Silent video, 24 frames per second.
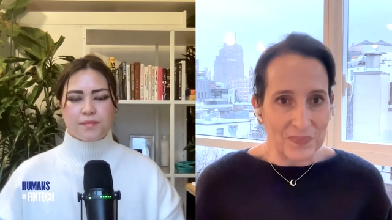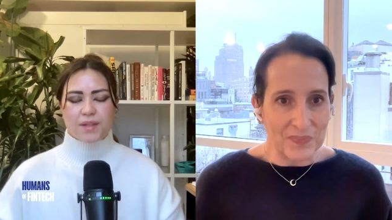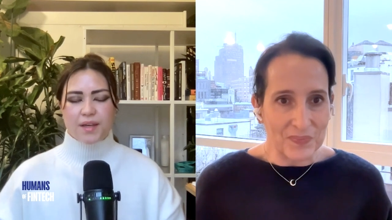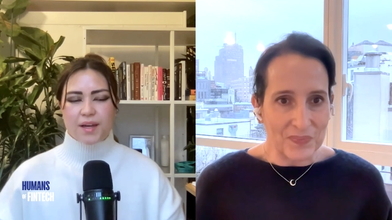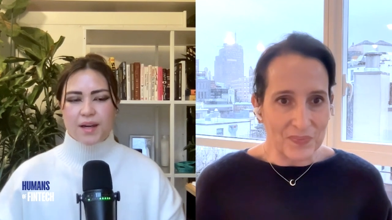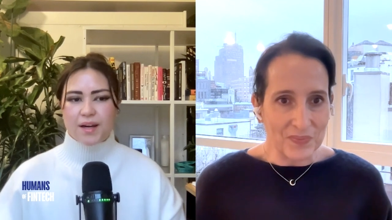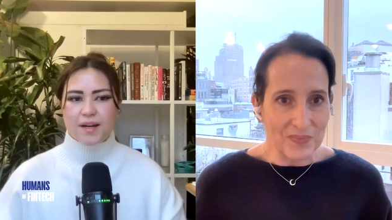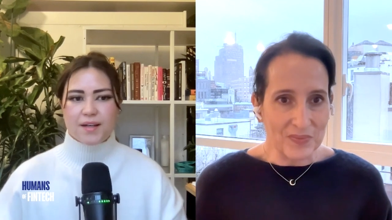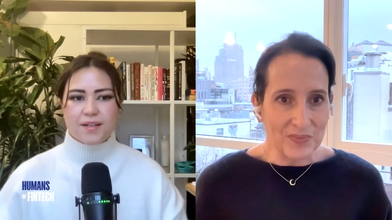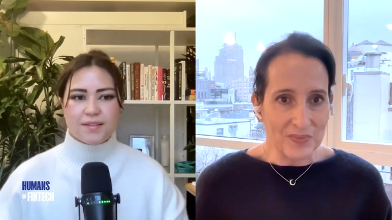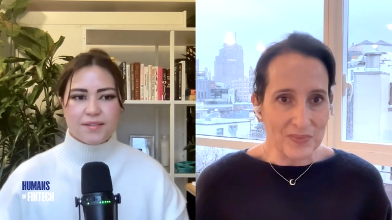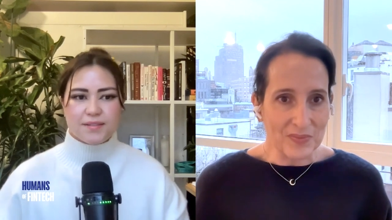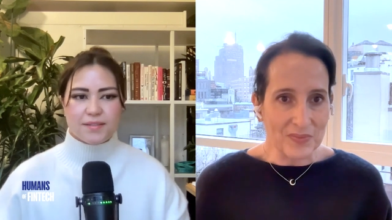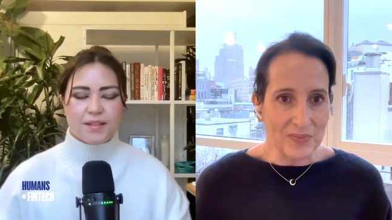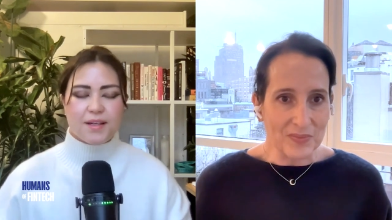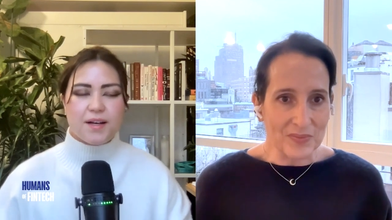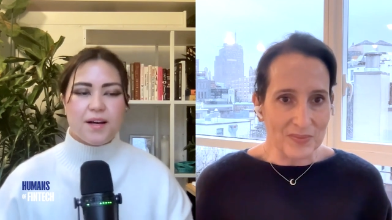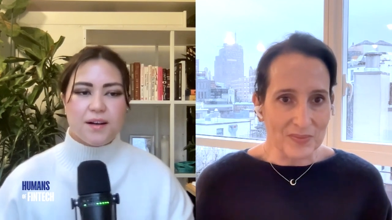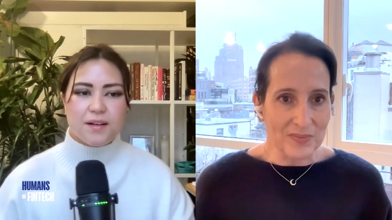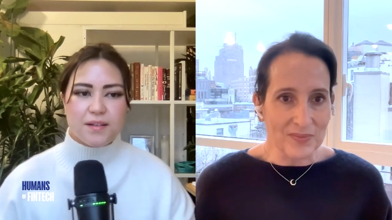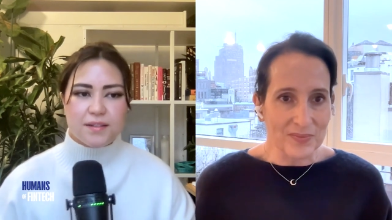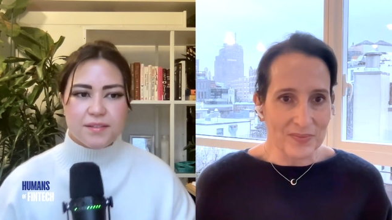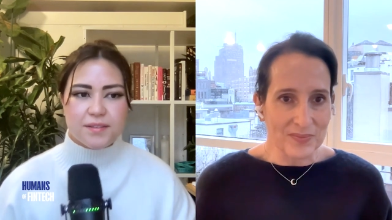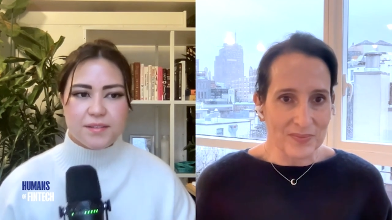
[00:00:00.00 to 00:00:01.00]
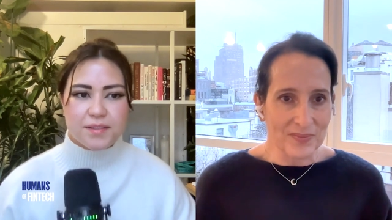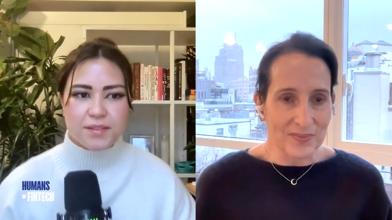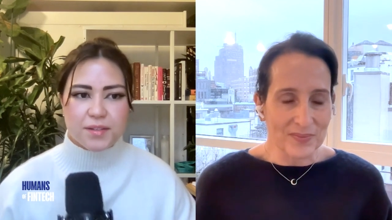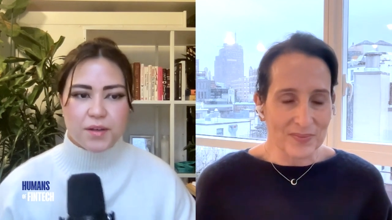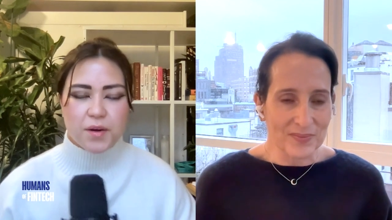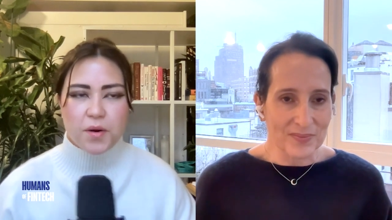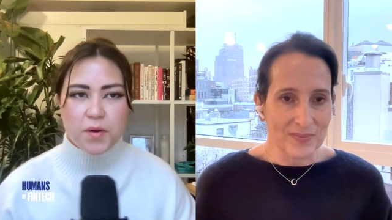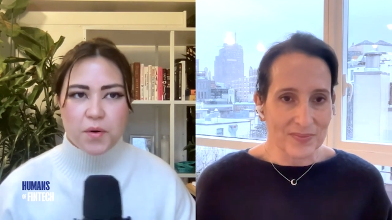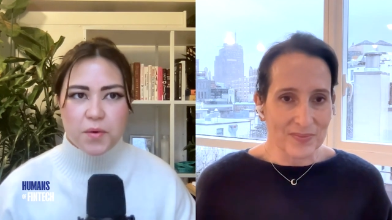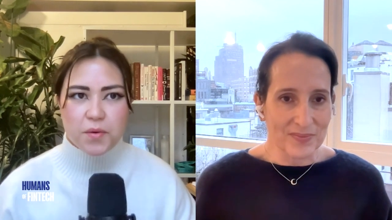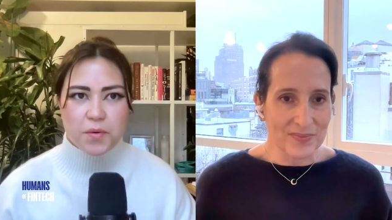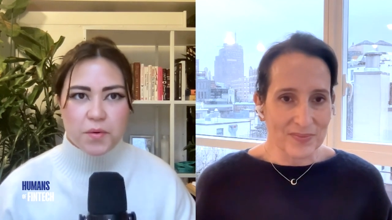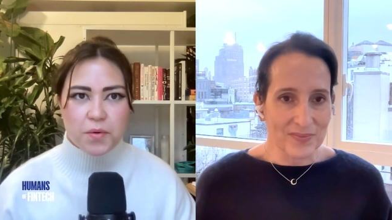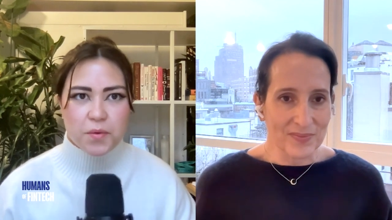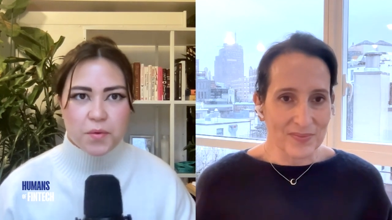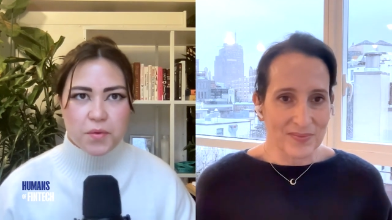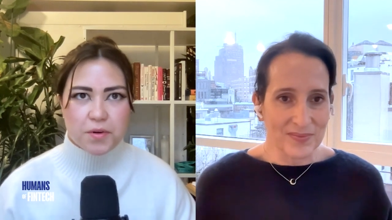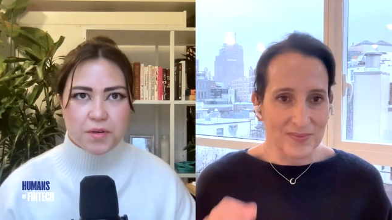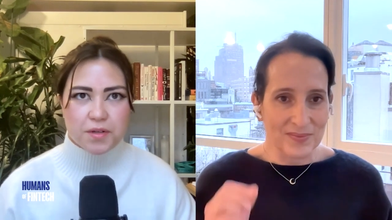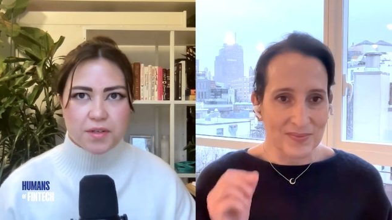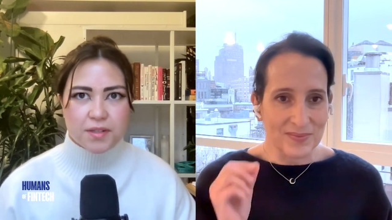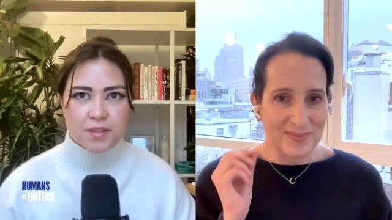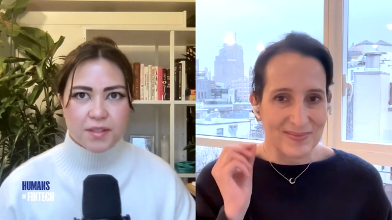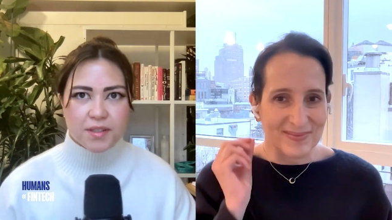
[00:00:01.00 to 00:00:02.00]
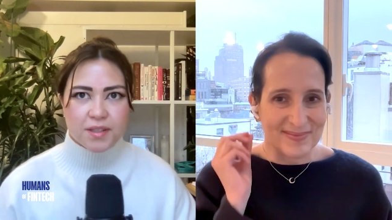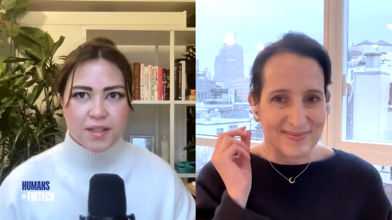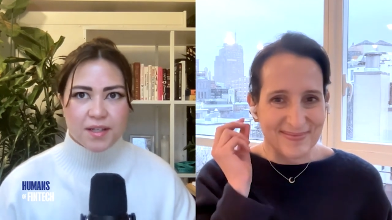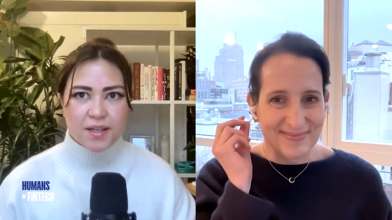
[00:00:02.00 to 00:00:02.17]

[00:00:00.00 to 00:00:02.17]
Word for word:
Speaker 1: Yeah. Oh, so cool.